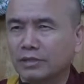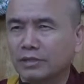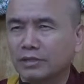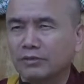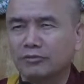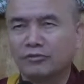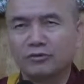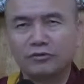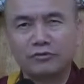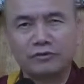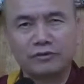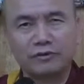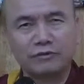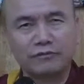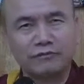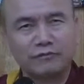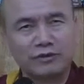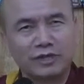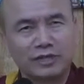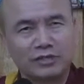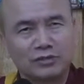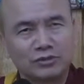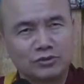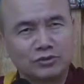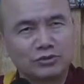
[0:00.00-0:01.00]
if you feel
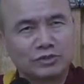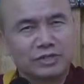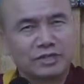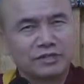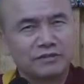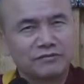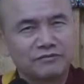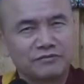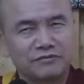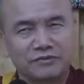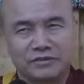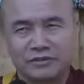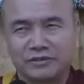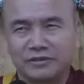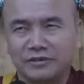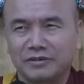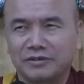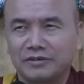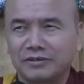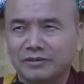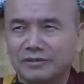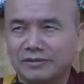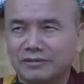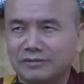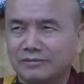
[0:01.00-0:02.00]
fun to have
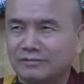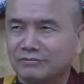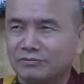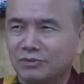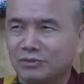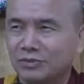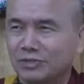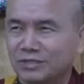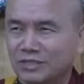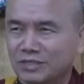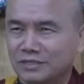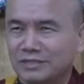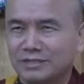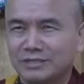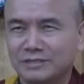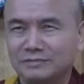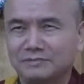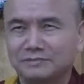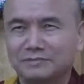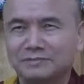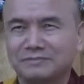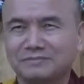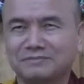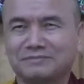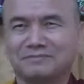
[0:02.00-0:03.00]
fear, no need,
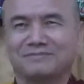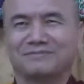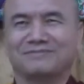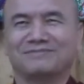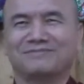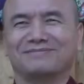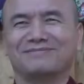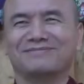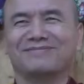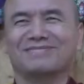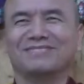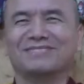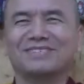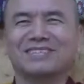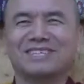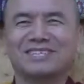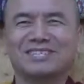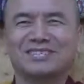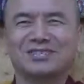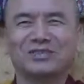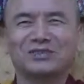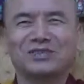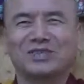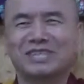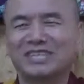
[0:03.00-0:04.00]

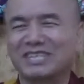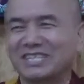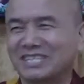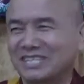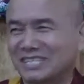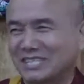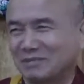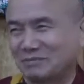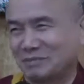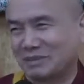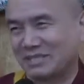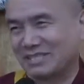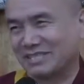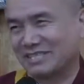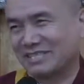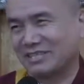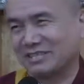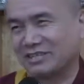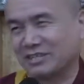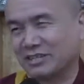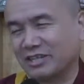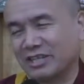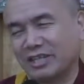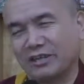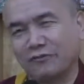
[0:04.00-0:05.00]
right? Okay, this is
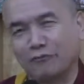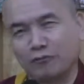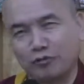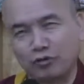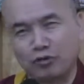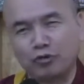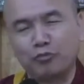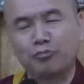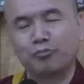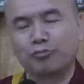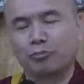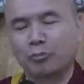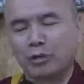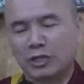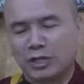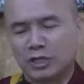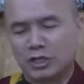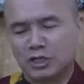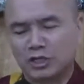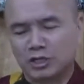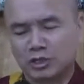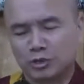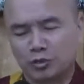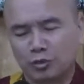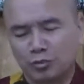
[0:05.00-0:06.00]
basically
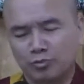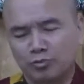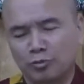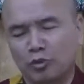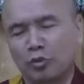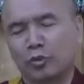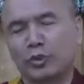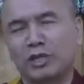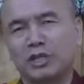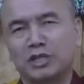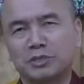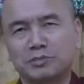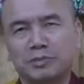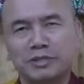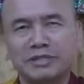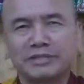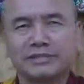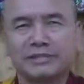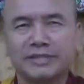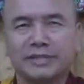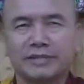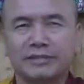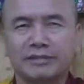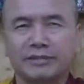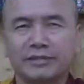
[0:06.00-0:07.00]
so what is being
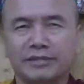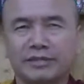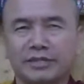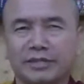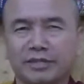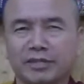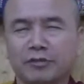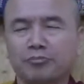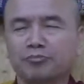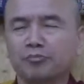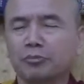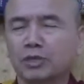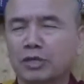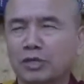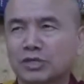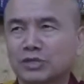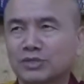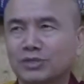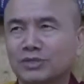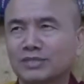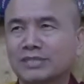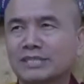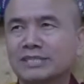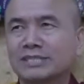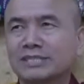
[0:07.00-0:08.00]
said here.
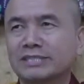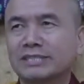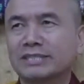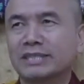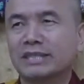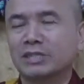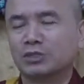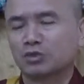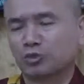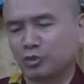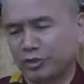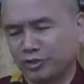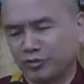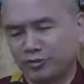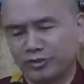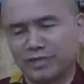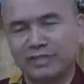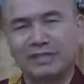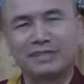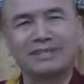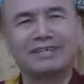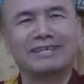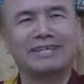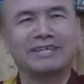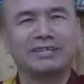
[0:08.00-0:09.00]
So this text, you can
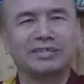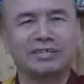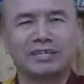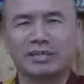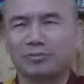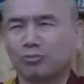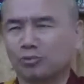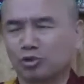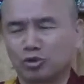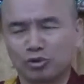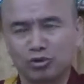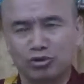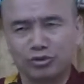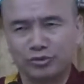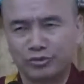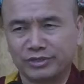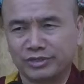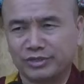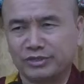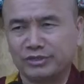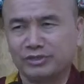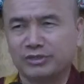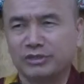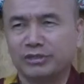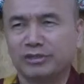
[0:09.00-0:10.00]
read it later. I'm not going to
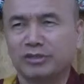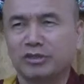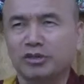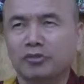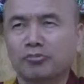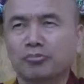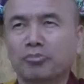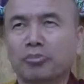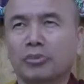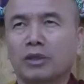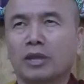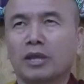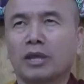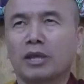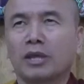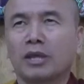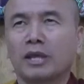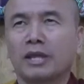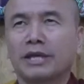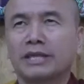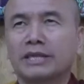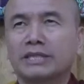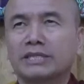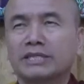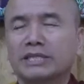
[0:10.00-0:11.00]
read it here.
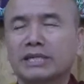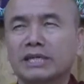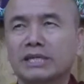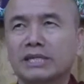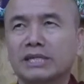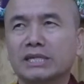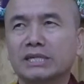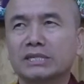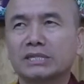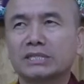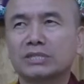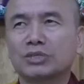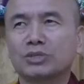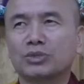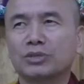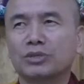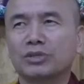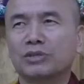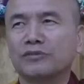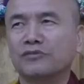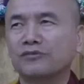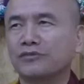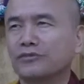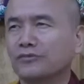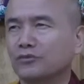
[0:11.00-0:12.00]
It has to
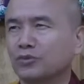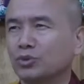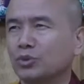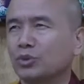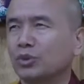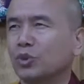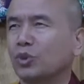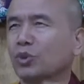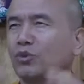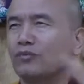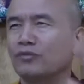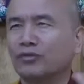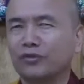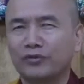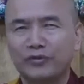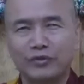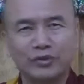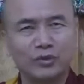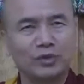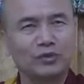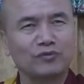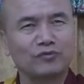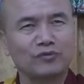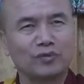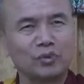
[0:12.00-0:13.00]
give you the
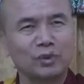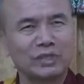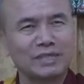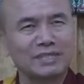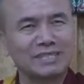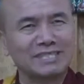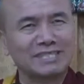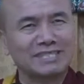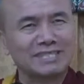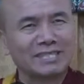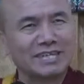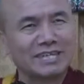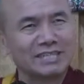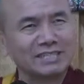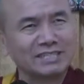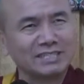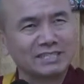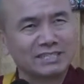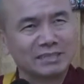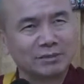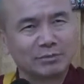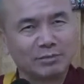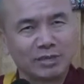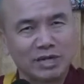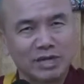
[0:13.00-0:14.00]
overview of what this text
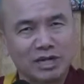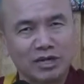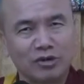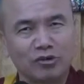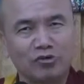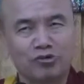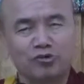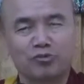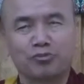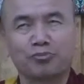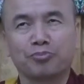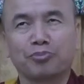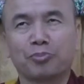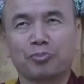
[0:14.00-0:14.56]
is about.